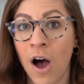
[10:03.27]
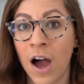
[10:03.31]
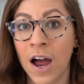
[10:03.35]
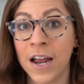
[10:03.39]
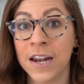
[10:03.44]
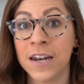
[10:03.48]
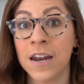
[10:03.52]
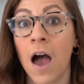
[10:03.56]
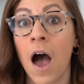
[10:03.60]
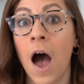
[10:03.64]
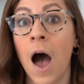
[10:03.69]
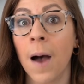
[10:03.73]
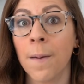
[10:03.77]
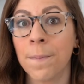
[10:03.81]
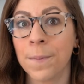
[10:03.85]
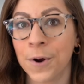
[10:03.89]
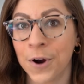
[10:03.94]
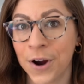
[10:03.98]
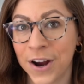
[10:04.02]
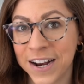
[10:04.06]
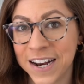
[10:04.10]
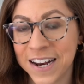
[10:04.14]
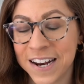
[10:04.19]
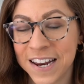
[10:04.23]
on
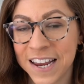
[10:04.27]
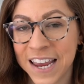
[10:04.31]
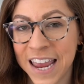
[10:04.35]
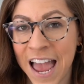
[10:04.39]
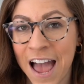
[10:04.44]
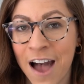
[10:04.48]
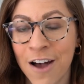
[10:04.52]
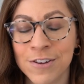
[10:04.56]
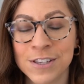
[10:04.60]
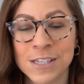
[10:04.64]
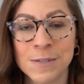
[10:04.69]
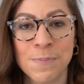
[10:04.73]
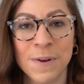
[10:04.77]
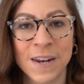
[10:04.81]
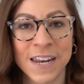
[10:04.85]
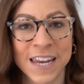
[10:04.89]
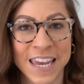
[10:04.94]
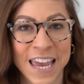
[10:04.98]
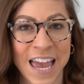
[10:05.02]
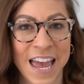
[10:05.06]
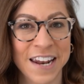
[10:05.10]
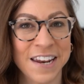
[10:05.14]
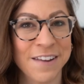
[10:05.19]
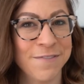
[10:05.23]
upgraded accounts, but
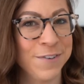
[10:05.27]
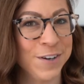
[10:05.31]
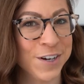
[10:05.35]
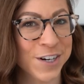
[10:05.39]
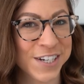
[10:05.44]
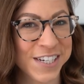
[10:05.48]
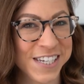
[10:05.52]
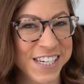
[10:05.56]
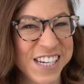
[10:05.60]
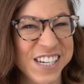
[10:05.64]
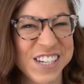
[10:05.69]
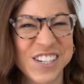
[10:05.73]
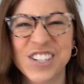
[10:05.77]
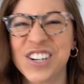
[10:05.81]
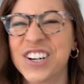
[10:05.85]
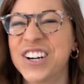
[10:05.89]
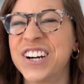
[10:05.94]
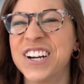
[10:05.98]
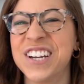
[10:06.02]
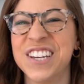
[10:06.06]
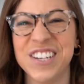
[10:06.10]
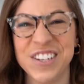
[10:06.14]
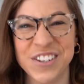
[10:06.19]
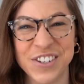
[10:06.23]
again, if you're a
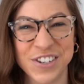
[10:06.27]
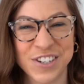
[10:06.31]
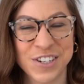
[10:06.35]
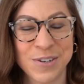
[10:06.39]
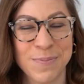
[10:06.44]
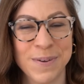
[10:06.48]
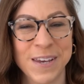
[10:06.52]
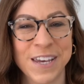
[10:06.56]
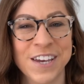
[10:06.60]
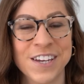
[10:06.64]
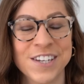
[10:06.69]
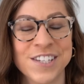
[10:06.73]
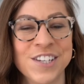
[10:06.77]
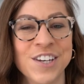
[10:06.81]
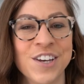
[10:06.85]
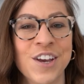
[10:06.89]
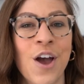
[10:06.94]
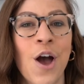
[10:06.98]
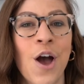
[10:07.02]
teacher, you should be good to